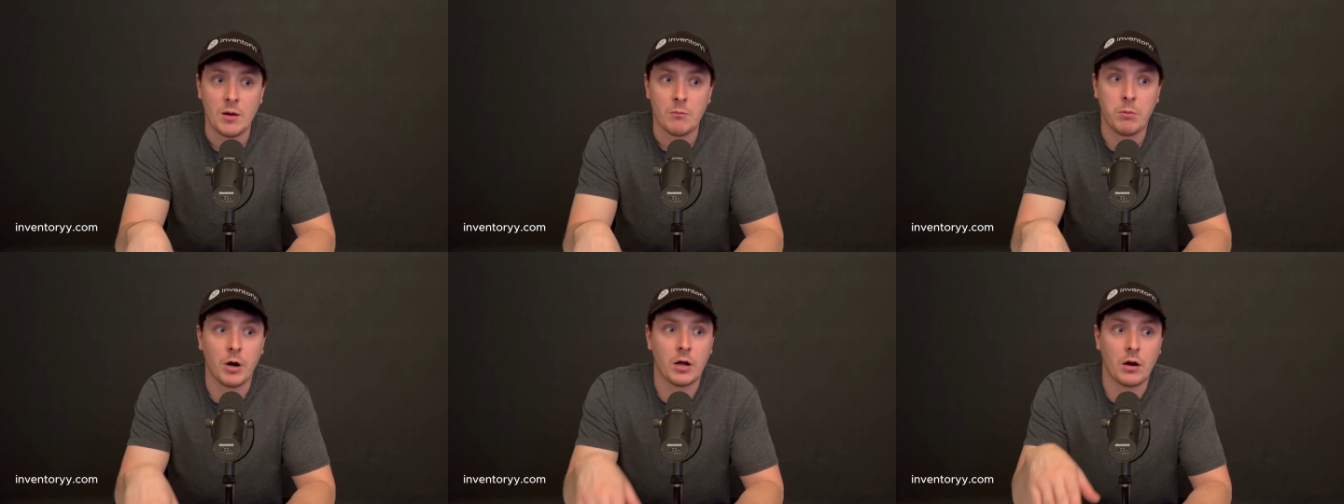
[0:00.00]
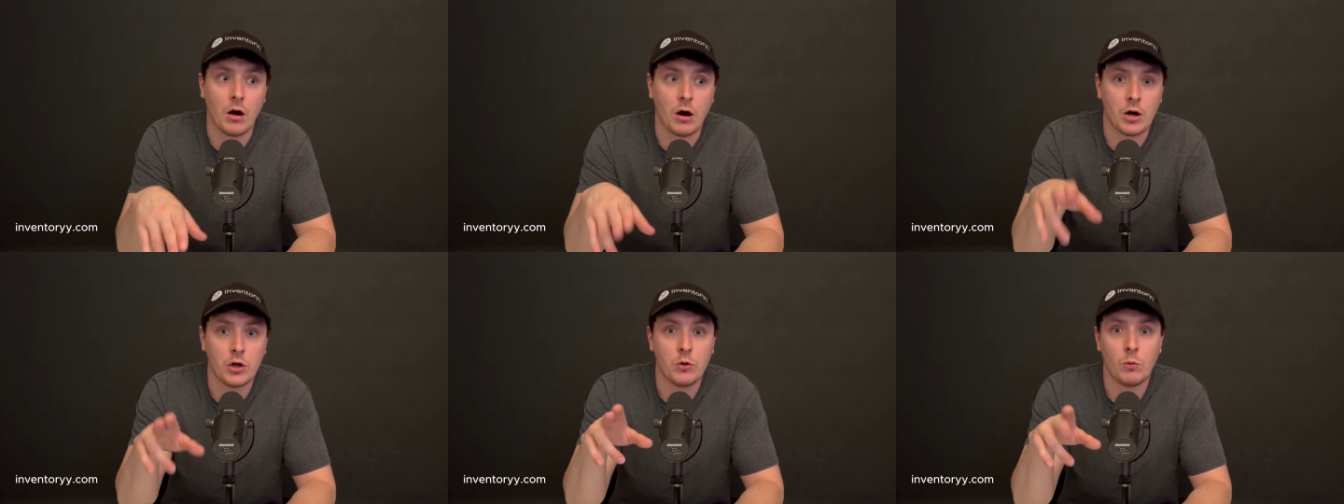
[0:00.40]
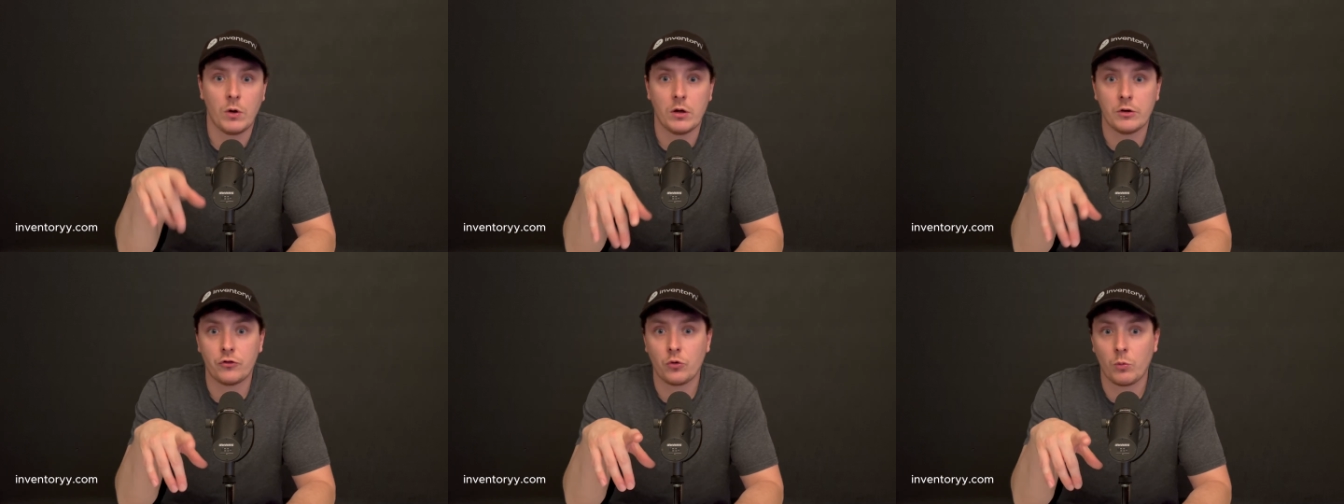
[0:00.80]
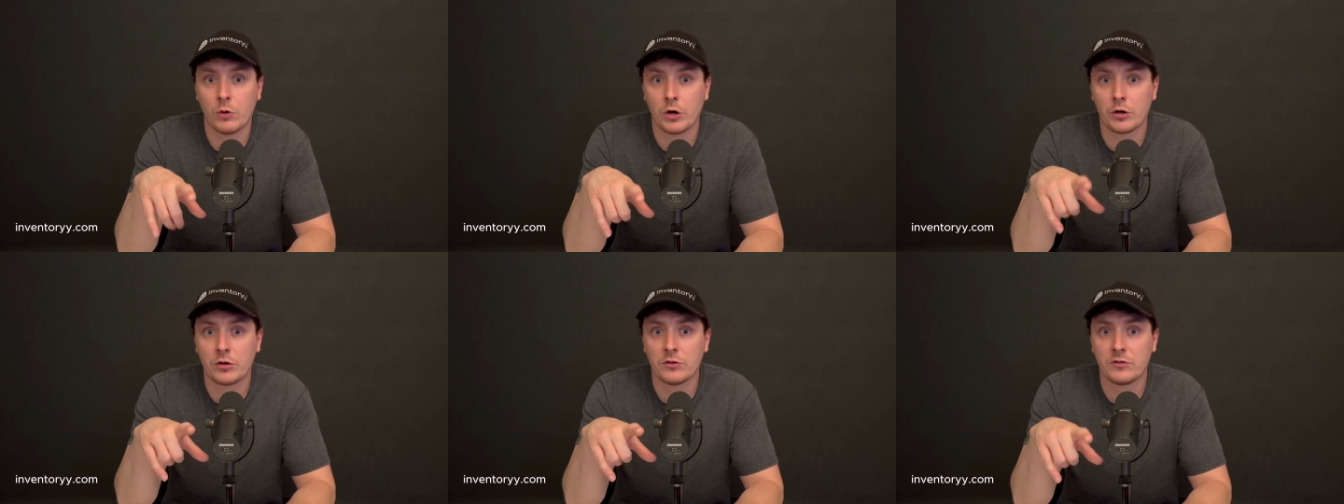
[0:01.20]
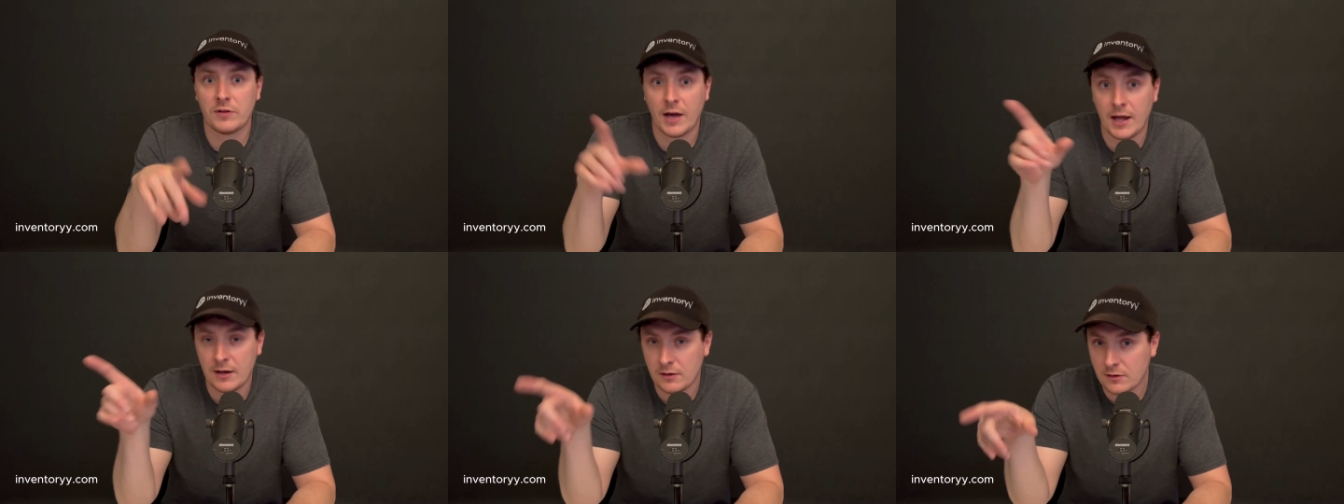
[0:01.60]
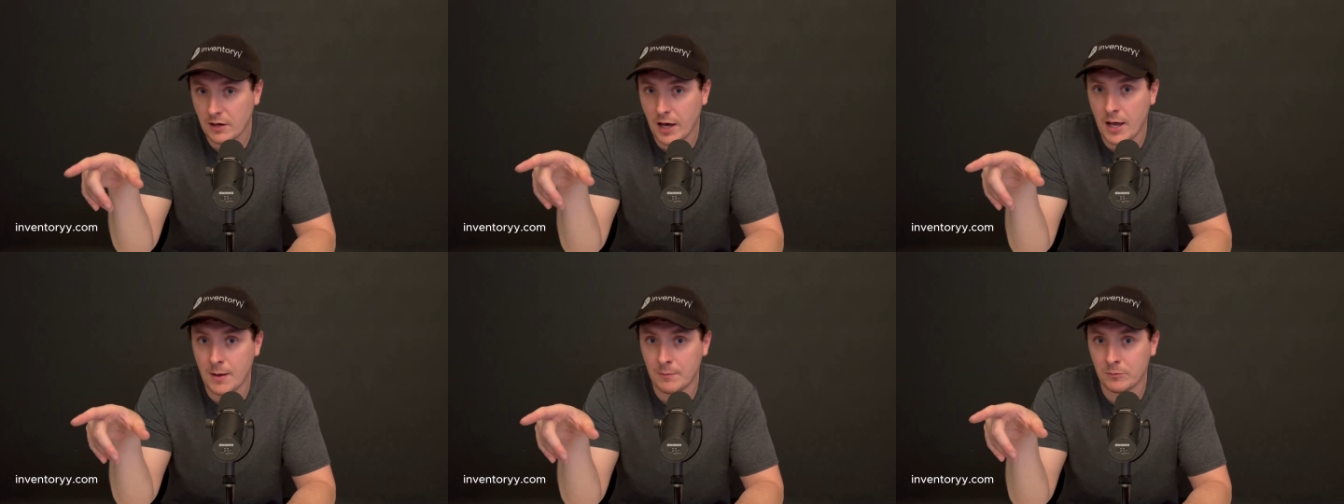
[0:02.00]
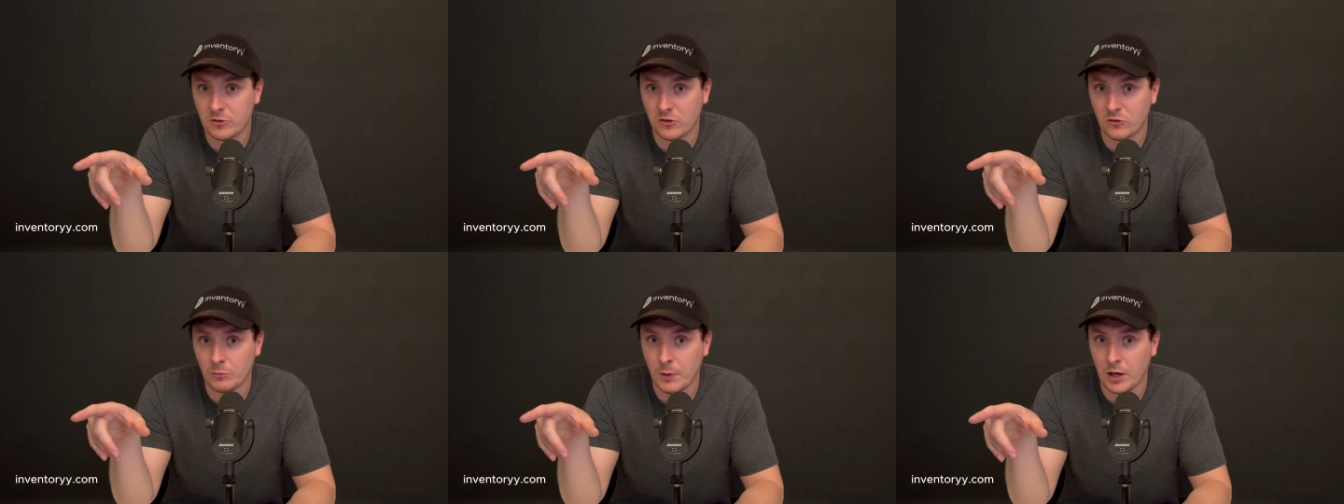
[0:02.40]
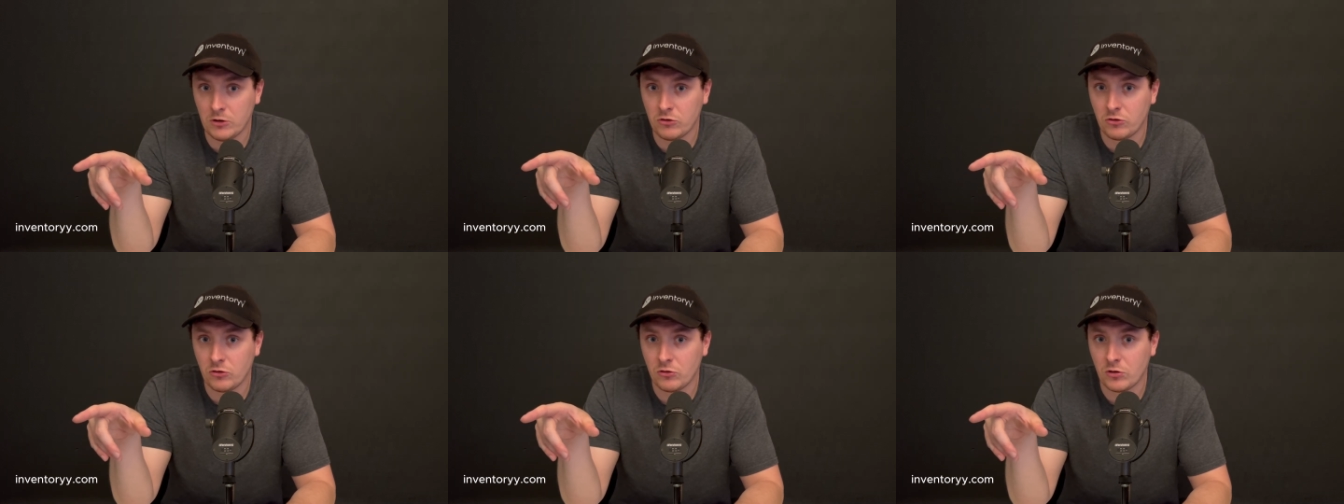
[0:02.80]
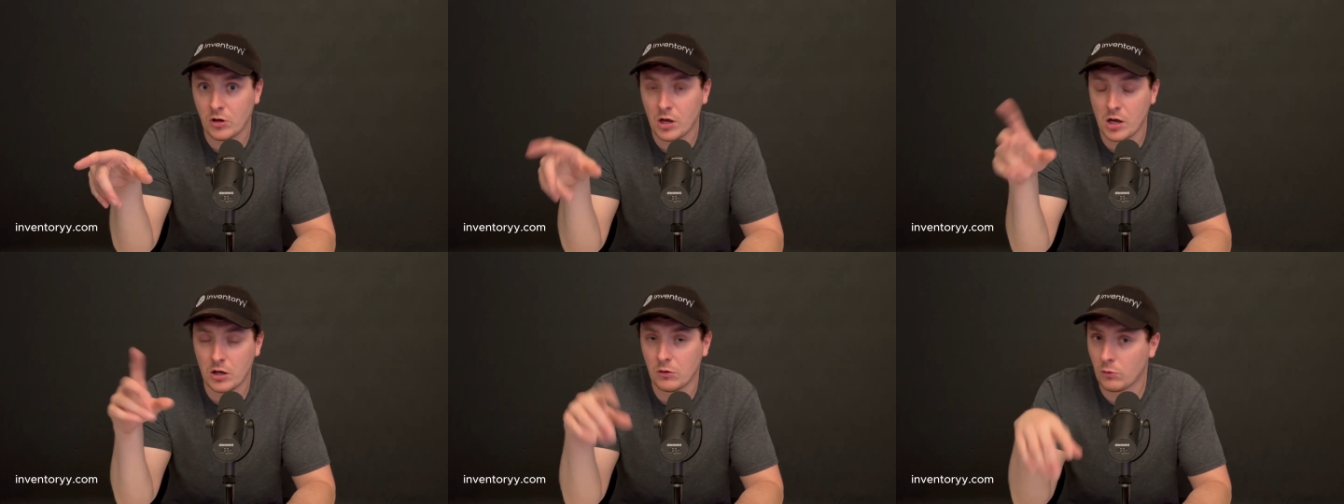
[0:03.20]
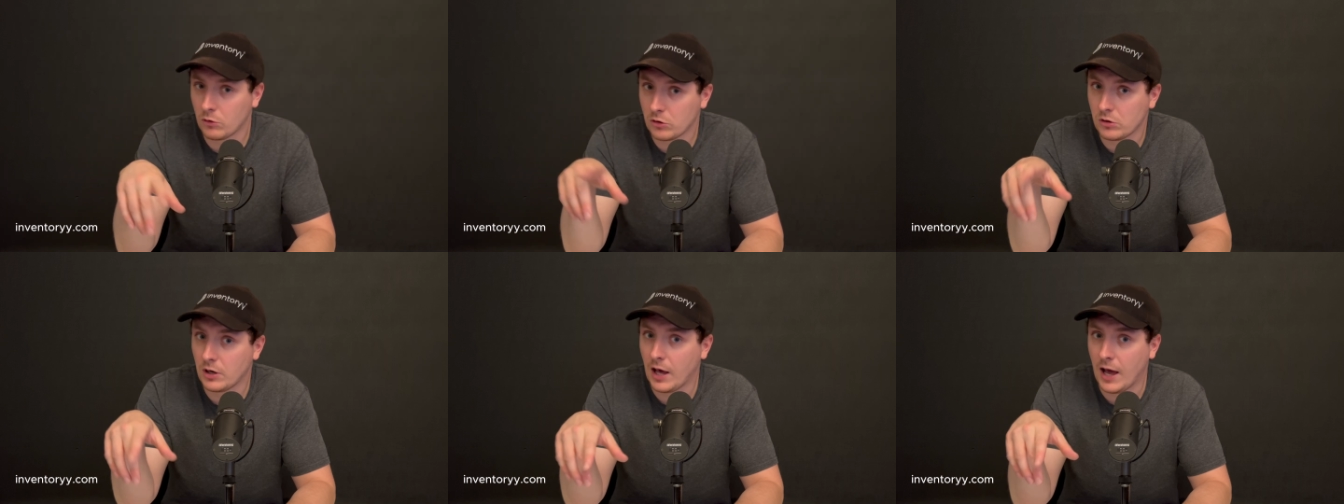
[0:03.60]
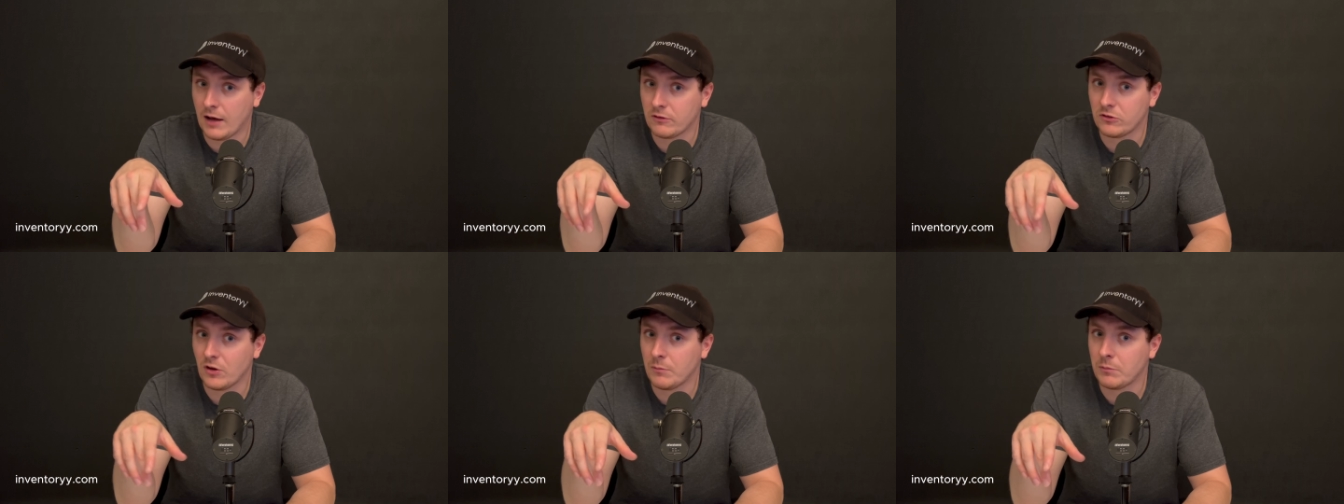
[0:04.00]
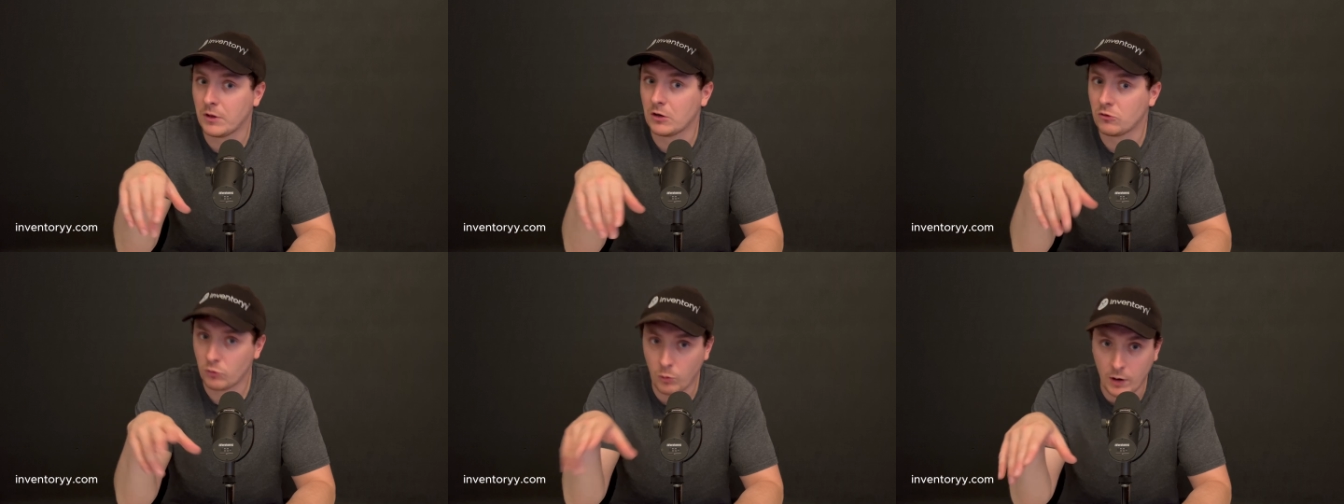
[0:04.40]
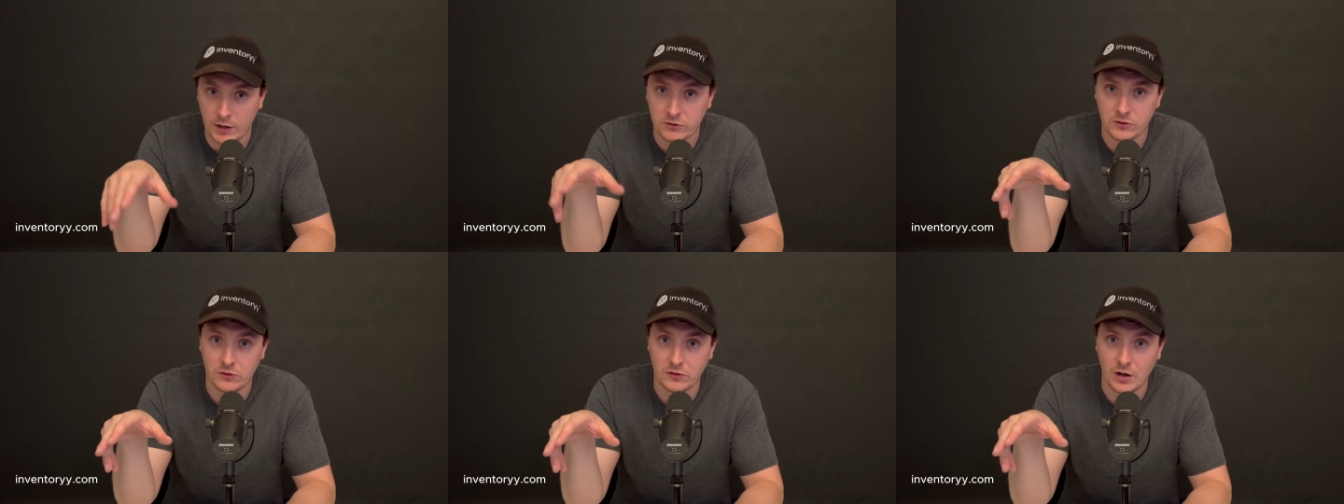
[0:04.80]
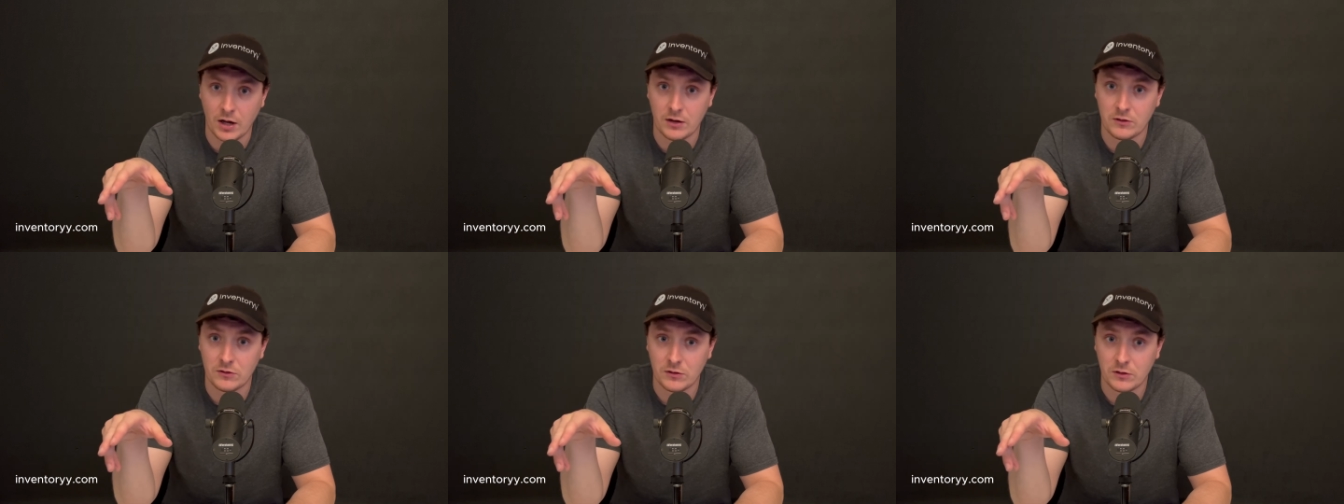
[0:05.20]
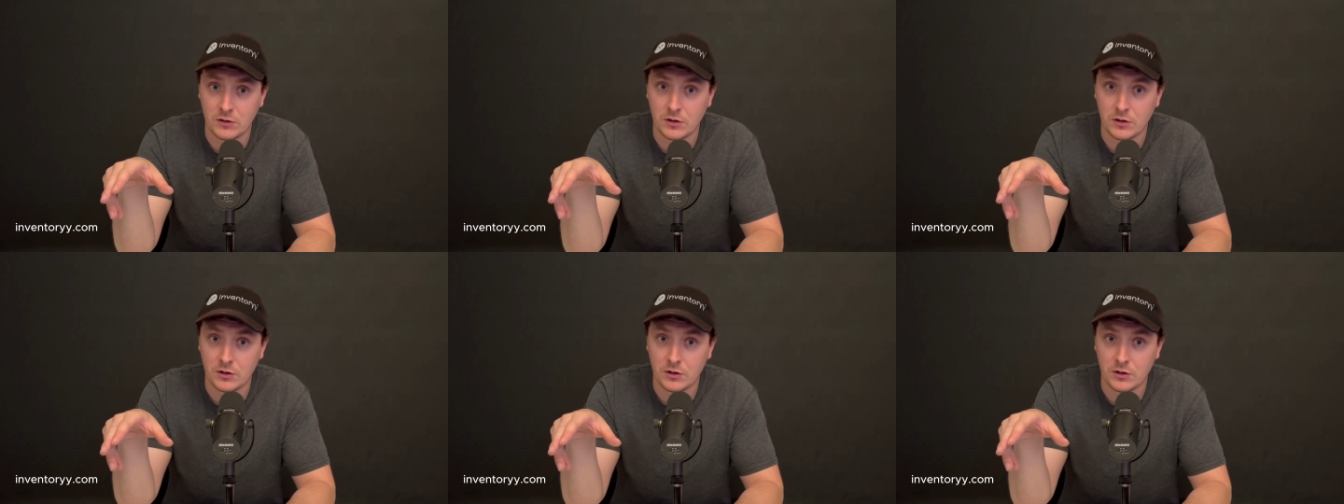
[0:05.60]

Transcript: But are you willing to work 10 times as much in order to have something twice as nice?